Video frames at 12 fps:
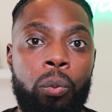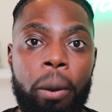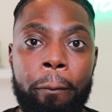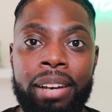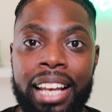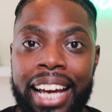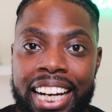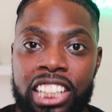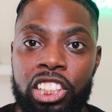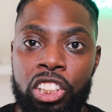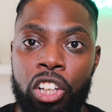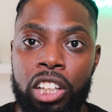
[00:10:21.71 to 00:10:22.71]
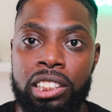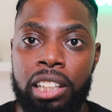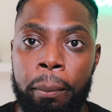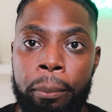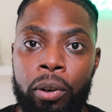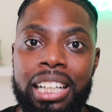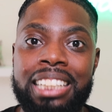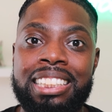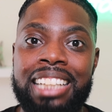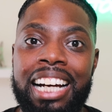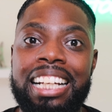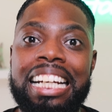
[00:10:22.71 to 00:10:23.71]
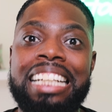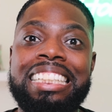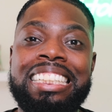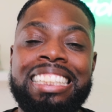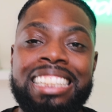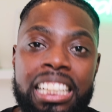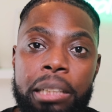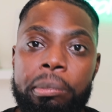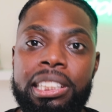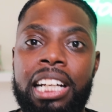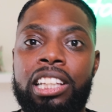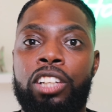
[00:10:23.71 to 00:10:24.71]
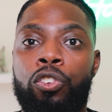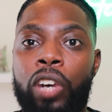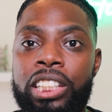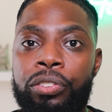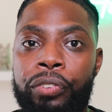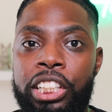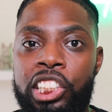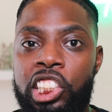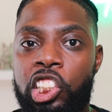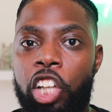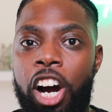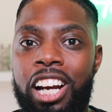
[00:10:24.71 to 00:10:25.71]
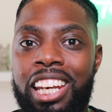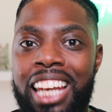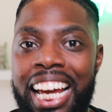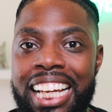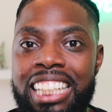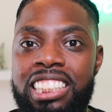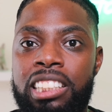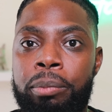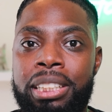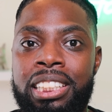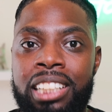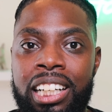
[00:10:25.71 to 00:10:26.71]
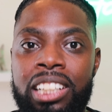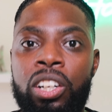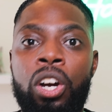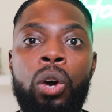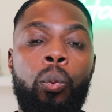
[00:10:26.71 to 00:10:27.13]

when planning your dog's import is that it seems that the reservations are likely to be done